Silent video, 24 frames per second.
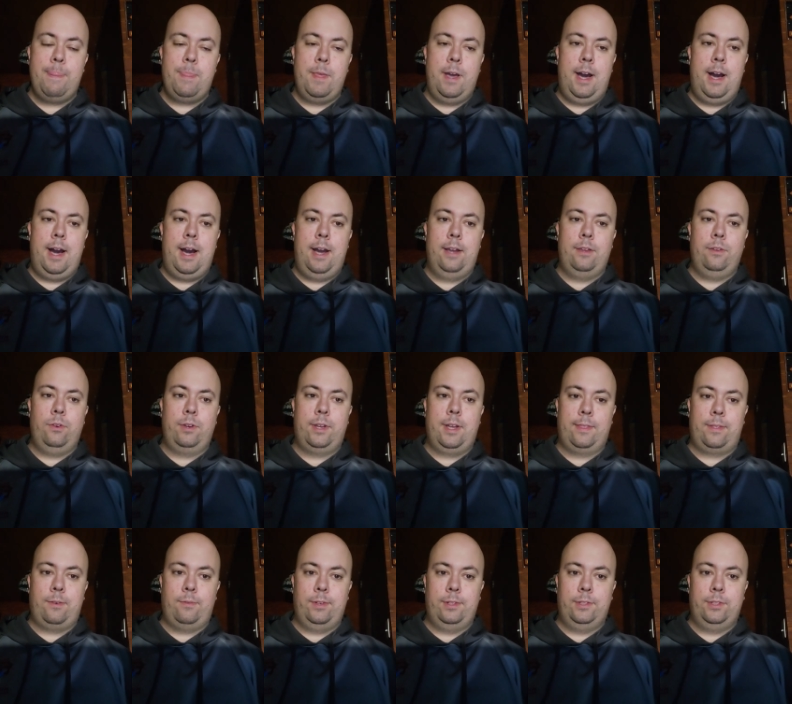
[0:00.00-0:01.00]
you'll get
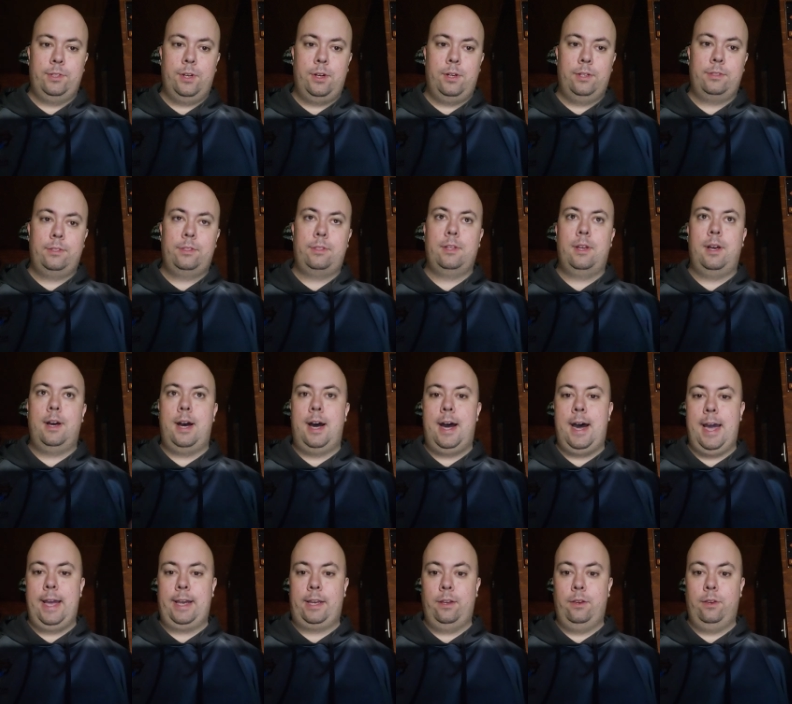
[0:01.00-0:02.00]
the results.
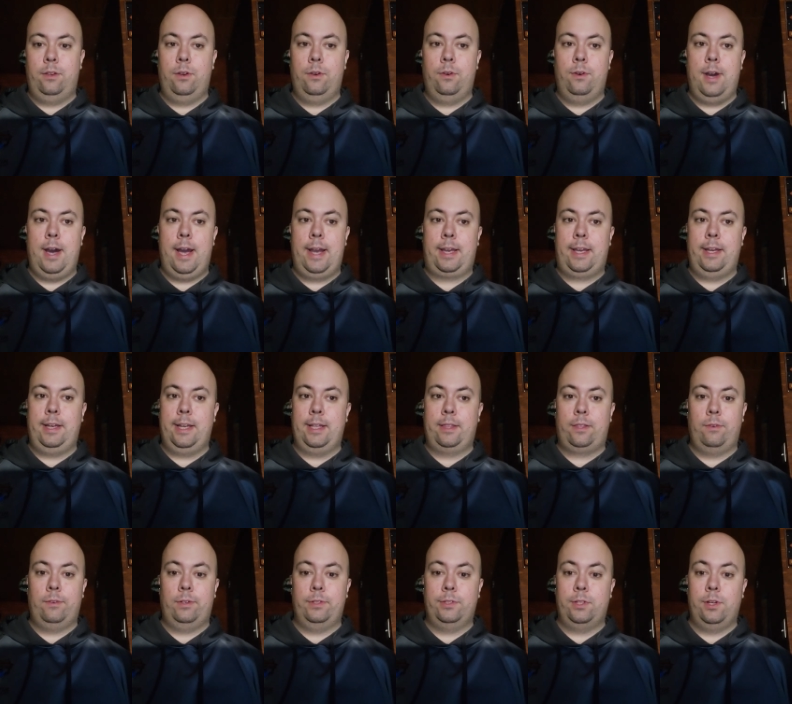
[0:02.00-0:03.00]
I can get
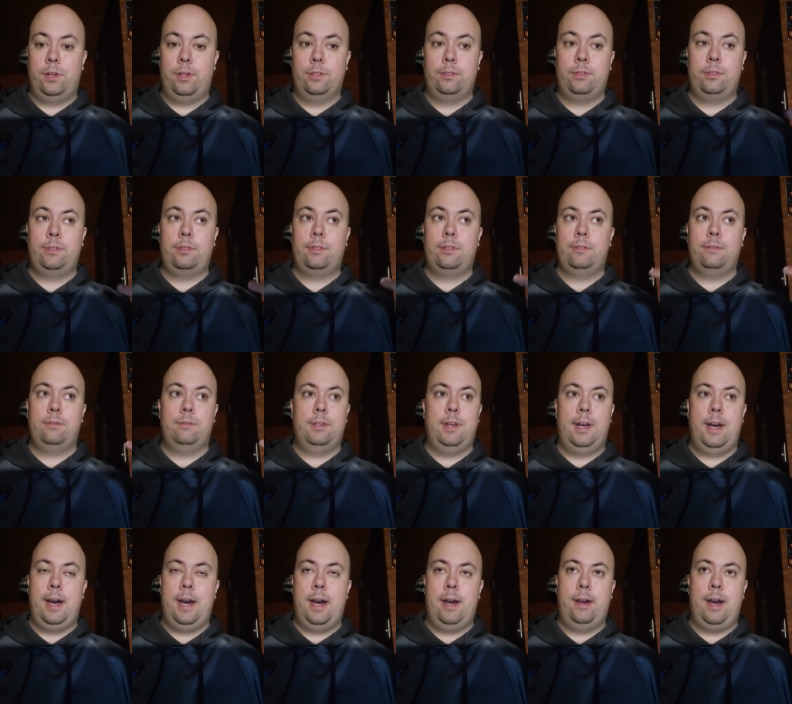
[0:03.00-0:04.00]
the results.
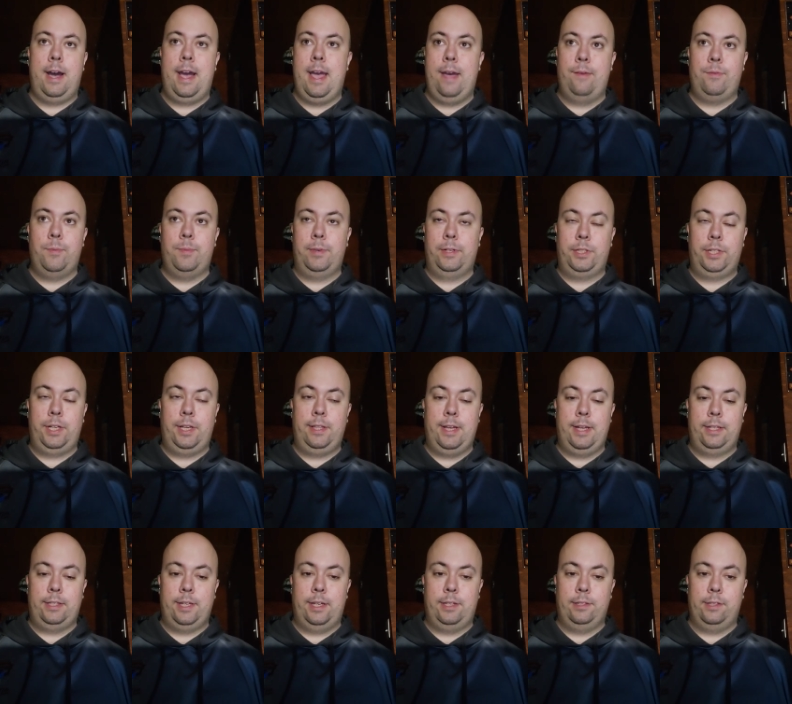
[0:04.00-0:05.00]
I have a machine
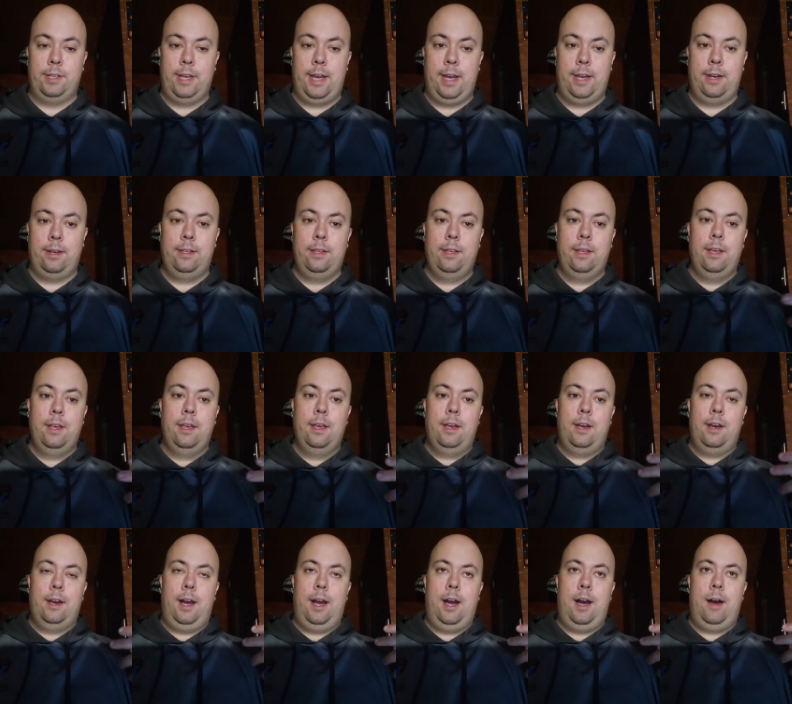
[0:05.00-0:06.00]
that does that.
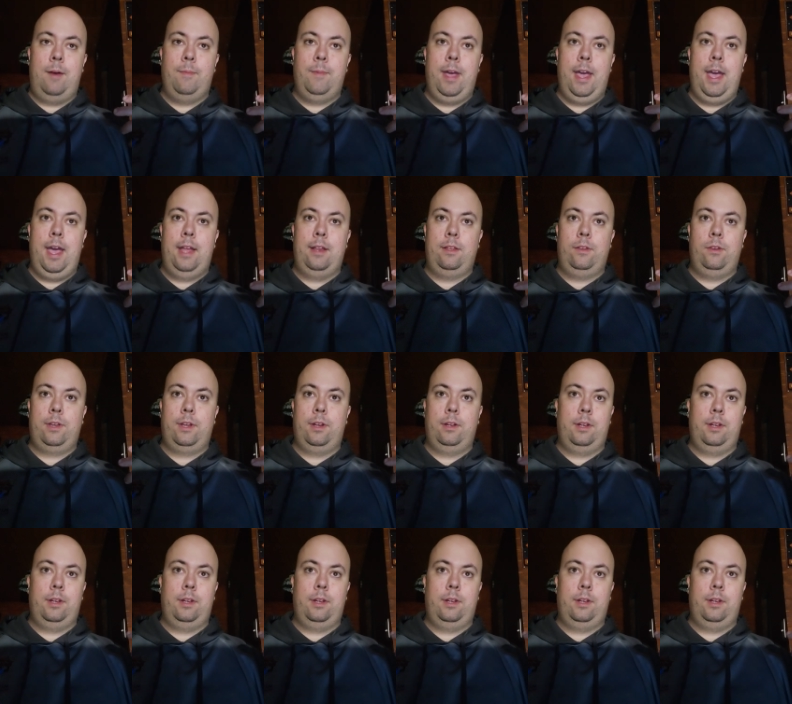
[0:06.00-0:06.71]
And you'll